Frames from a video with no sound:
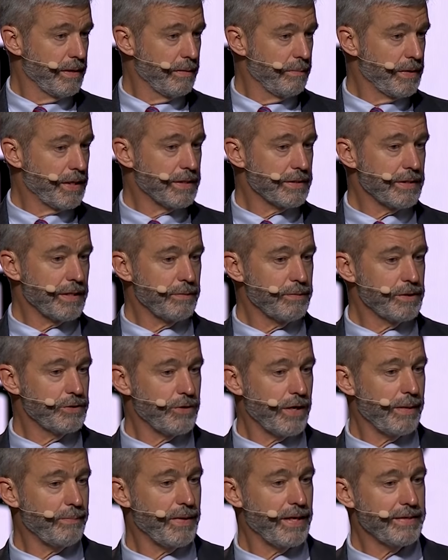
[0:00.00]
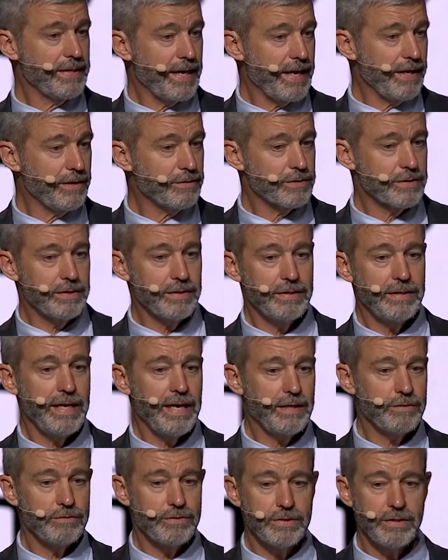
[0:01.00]
Because they would drop by the house
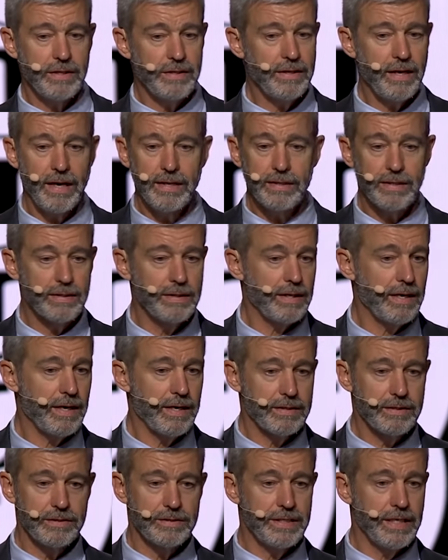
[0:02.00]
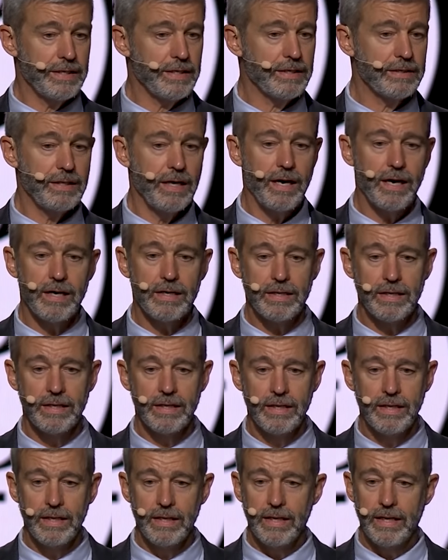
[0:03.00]
unannounced at 9 o'clock or 10 o'clock
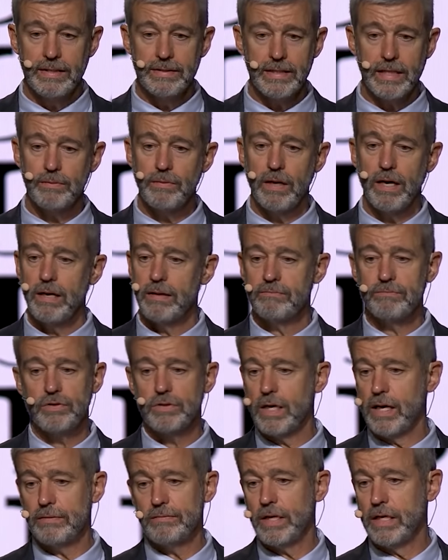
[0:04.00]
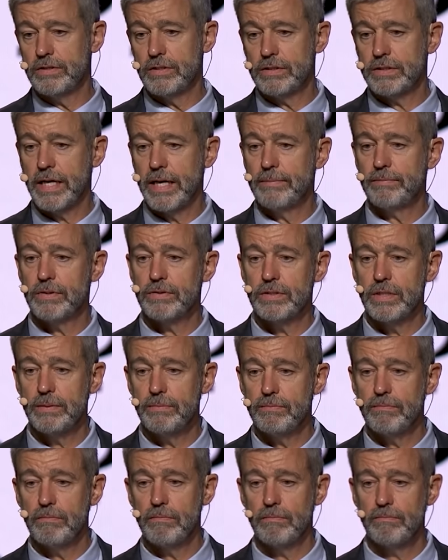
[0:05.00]
and say, I, I just came to
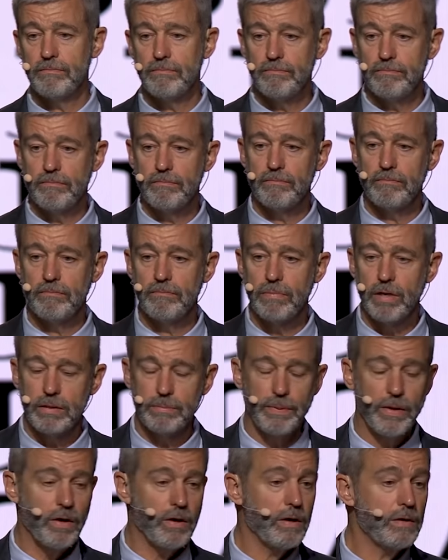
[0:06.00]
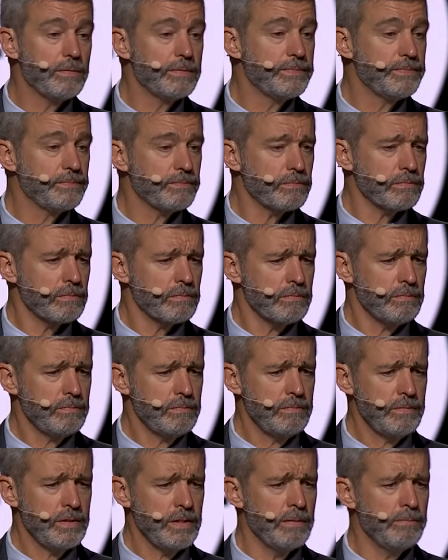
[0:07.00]
see Brother Paul,
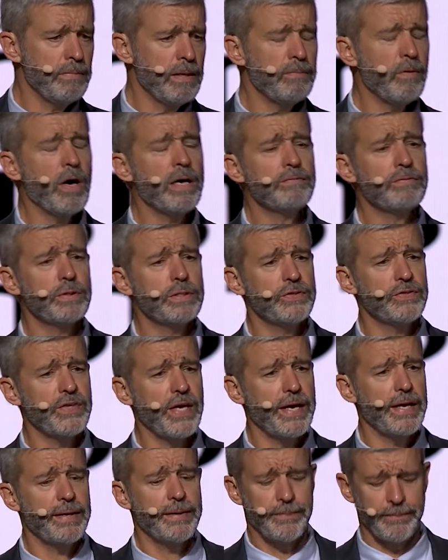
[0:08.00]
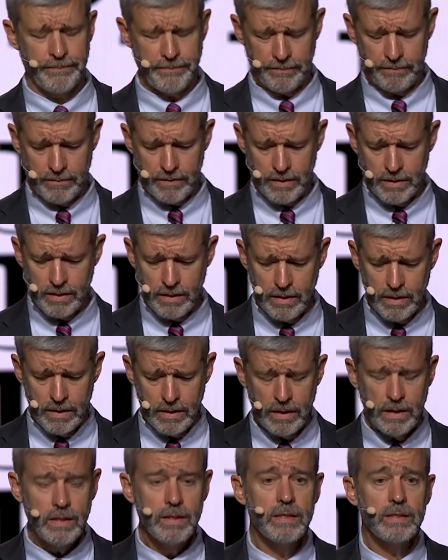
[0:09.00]
my wife would say,
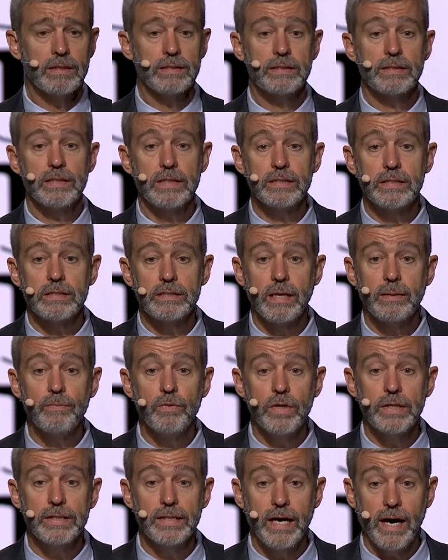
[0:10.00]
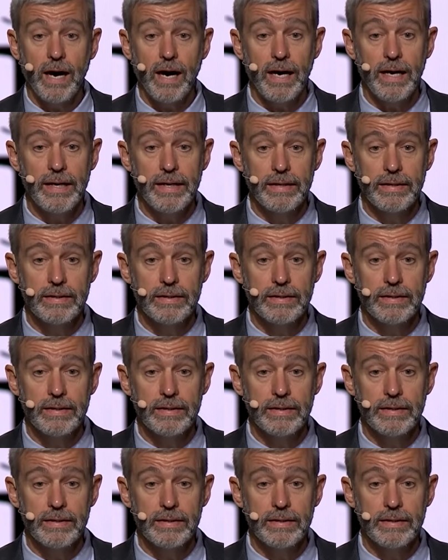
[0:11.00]
Did someone die?